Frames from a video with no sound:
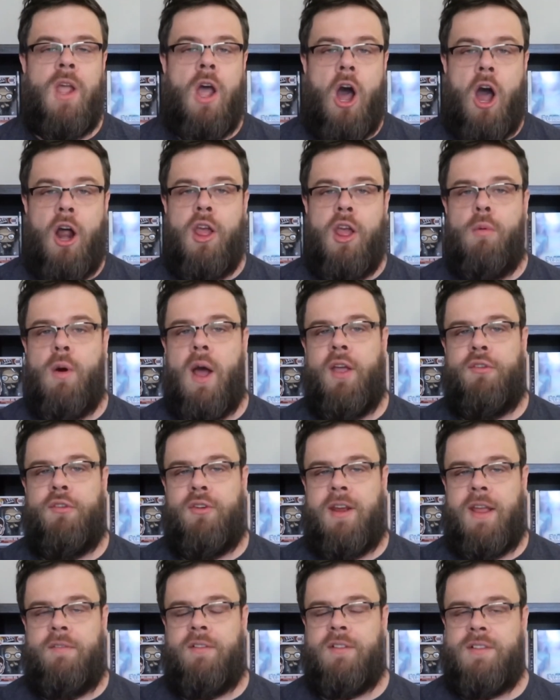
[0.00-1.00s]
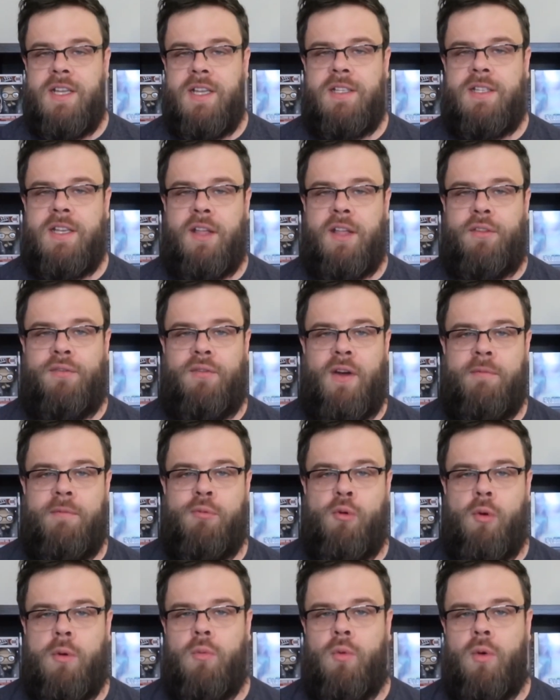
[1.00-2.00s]
Audio-wise, we're getting a DTS
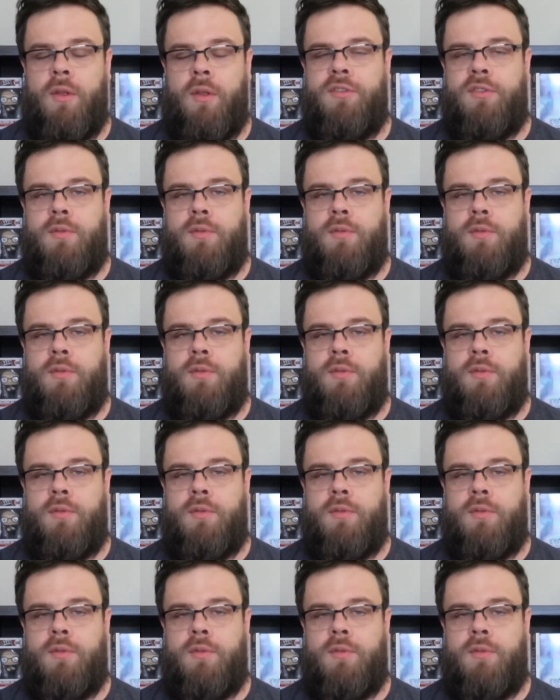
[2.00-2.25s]
5.1